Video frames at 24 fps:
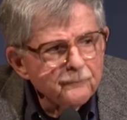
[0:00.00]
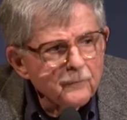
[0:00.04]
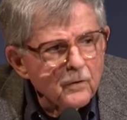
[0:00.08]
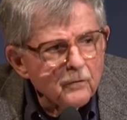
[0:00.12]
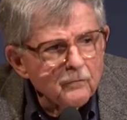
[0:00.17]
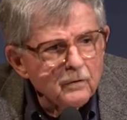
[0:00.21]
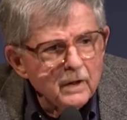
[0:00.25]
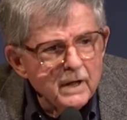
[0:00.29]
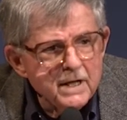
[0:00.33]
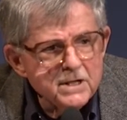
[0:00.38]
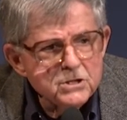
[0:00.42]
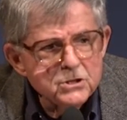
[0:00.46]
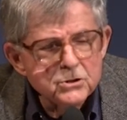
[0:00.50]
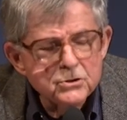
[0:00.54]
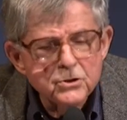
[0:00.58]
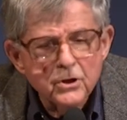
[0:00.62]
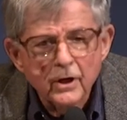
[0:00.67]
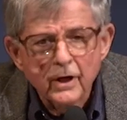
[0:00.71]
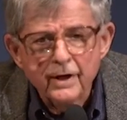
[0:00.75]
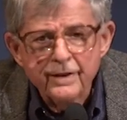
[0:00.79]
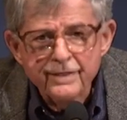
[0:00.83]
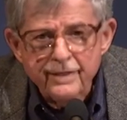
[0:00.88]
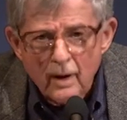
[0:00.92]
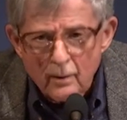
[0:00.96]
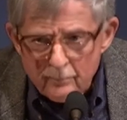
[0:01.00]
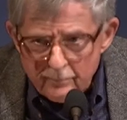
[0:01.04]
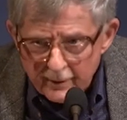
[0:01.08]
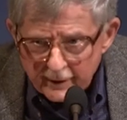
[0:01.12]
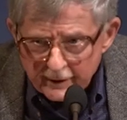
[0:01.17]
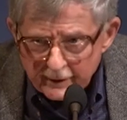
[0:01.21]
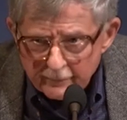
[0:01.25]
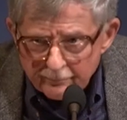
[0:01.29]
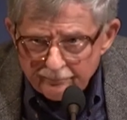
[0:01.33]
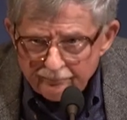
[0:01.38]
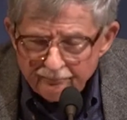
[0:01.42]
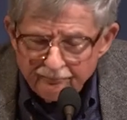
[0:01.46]
Religion took a
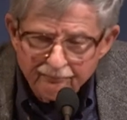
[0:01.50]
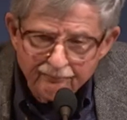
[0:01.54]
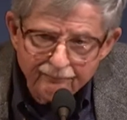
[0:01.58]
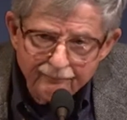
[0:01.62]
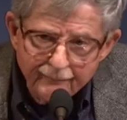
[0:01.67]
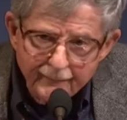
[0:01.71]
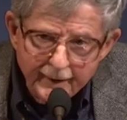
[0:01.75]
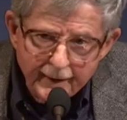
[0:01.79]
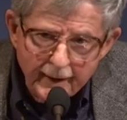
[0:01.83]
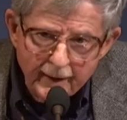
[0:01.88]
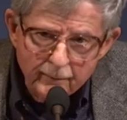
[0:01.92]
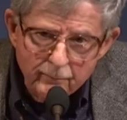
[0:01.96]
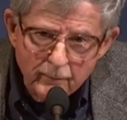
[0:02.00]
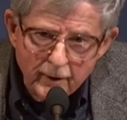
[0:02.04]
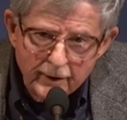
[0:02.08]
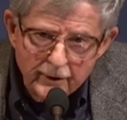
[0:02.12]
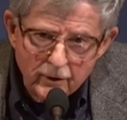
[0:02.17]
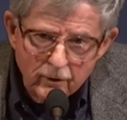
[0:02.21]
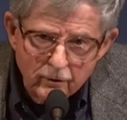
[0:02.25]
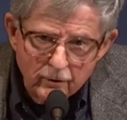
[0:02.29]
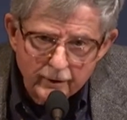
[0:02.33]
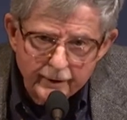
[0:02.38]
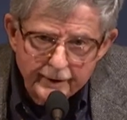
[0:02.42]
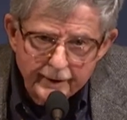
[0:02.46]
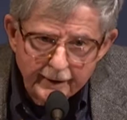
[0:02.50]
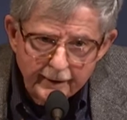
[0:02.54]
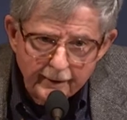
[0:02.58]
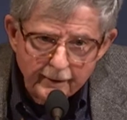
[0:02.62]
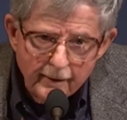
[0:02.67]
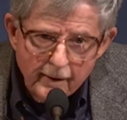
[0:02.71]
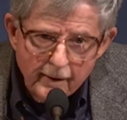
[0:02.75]
thumping in modernity.